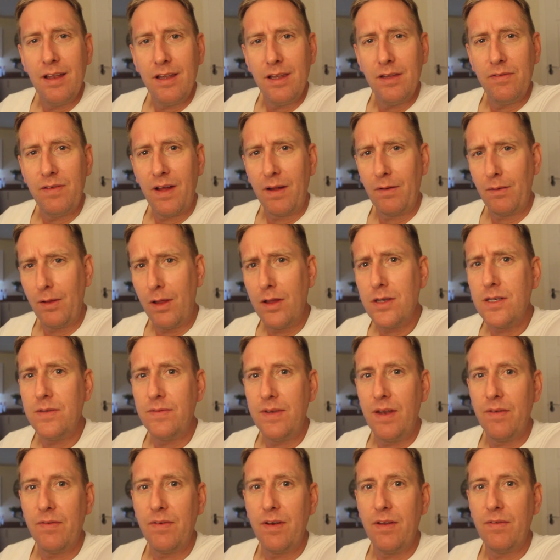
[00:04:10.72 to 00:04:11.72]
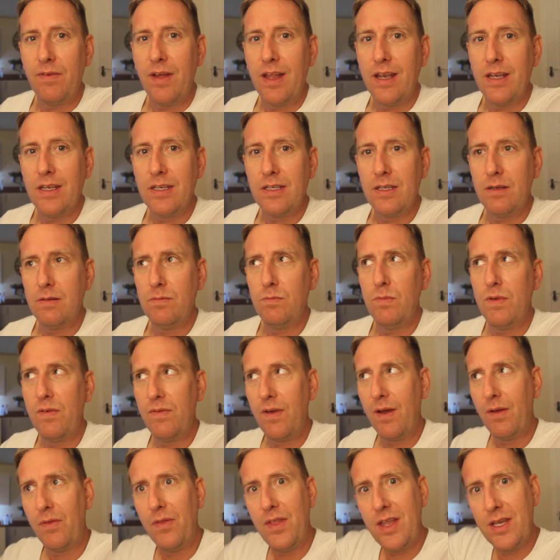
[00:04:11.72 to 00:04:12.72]
found loads of different events, and we
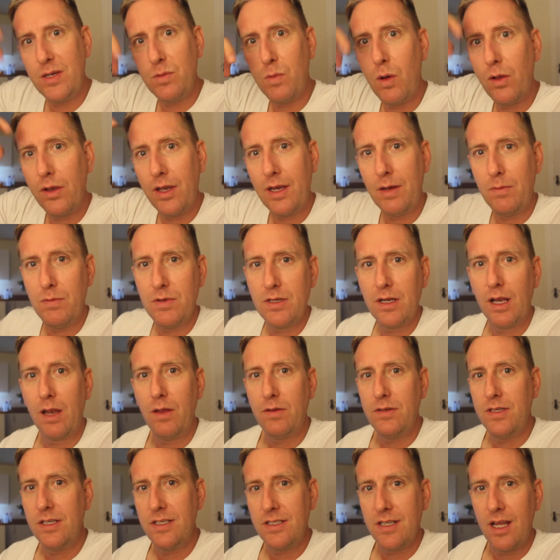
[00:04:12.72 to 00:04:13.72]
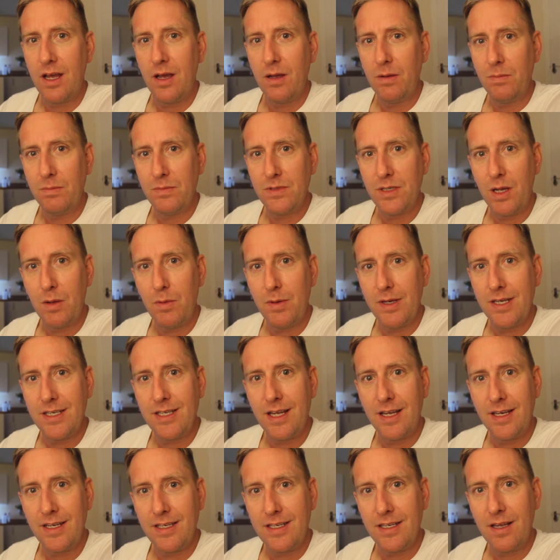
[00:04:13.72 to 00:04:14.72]
found this one and it was closest to home, so we
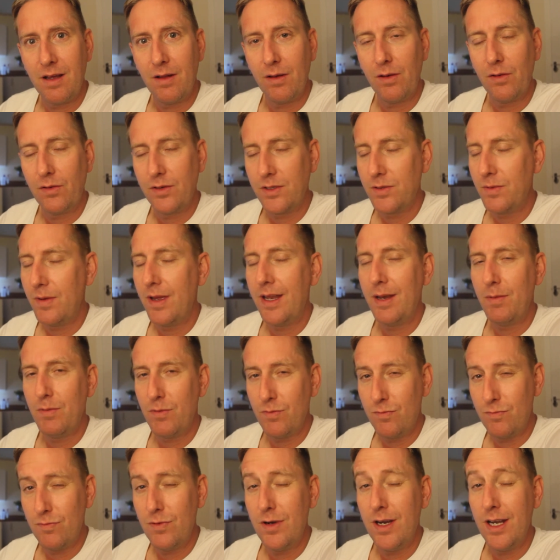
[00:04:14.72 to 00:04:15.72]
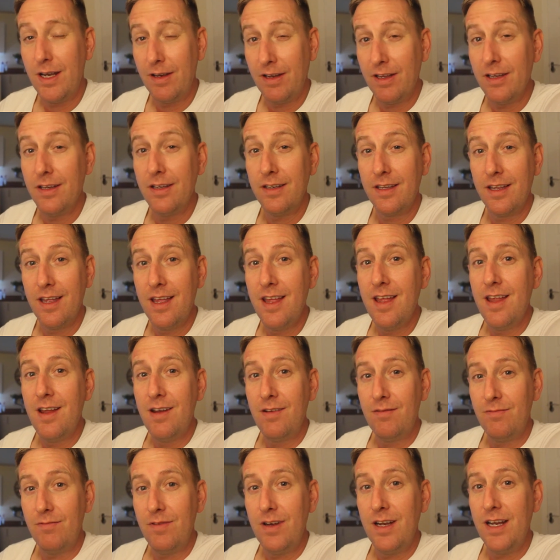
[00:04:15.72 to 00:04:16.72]
decided to go along to it. It was really good,
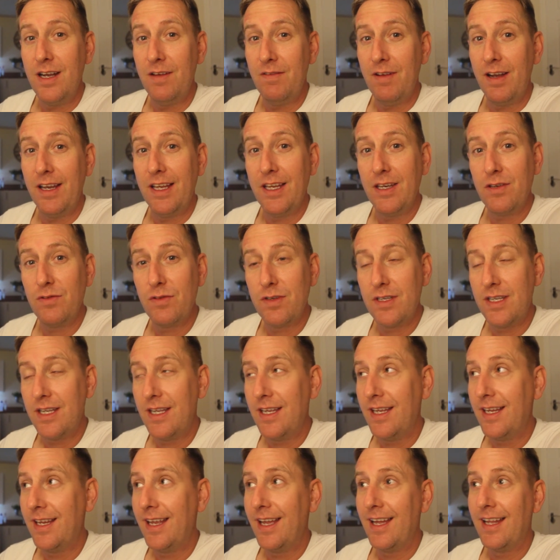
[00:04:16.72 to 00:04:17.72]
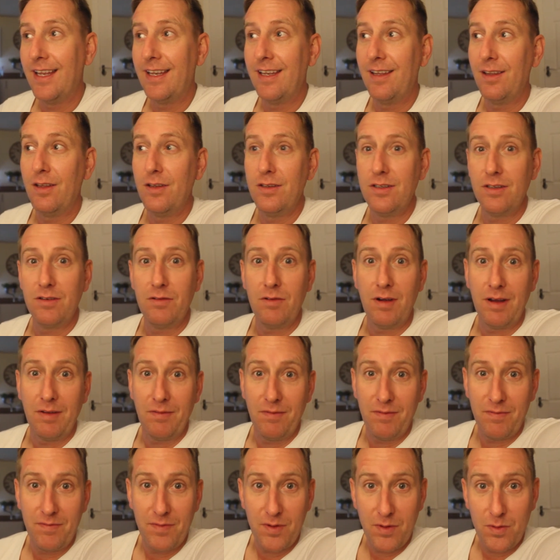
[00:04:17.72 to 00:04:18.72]
really interesting, and loads of great
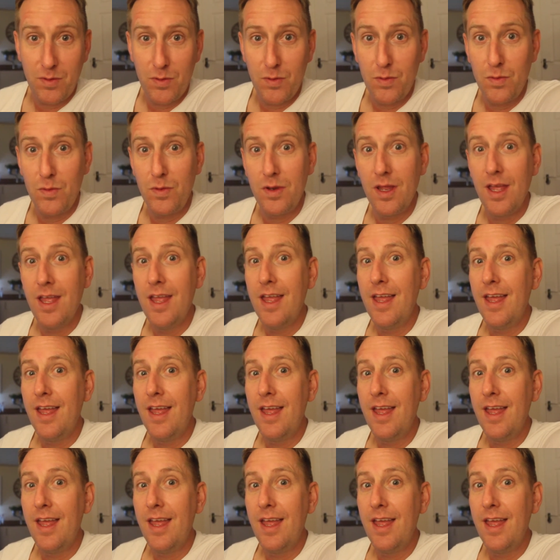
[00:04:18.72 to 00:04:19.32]
food,